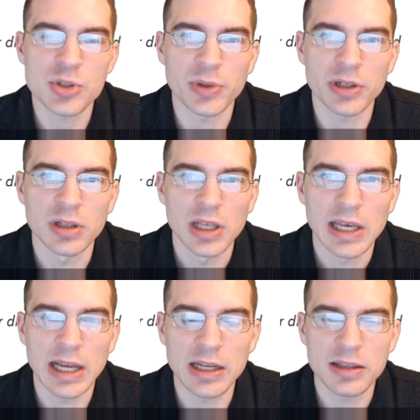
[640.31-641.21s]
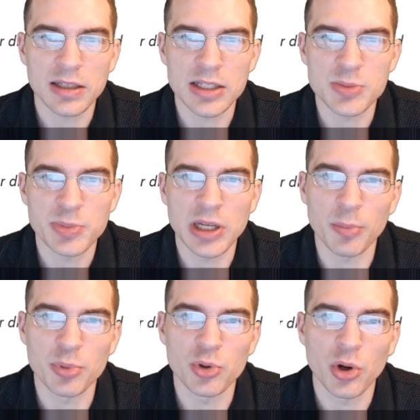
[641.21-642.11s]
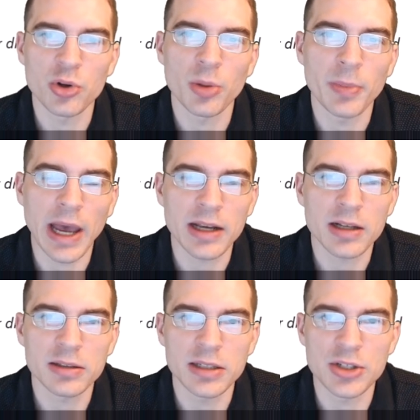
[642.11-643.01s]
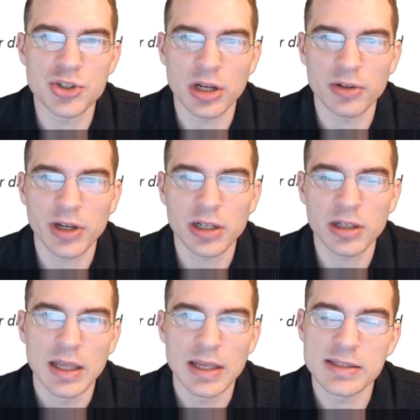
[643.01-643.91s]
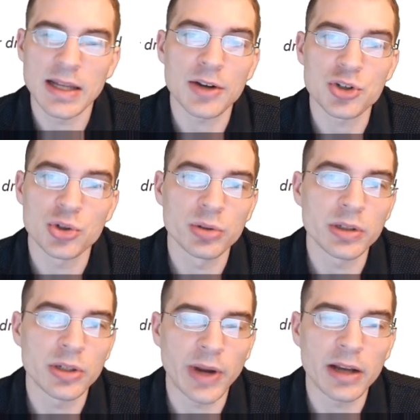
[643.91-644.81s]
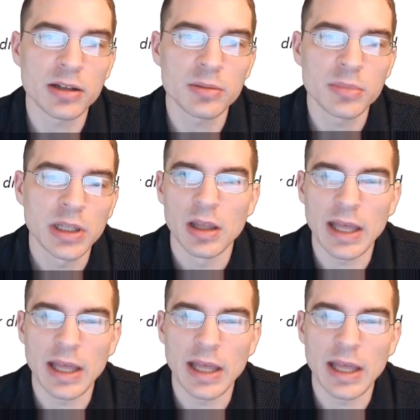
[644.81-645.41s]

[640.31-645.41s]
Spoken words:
But anything that's being programmatically generated is not truly random.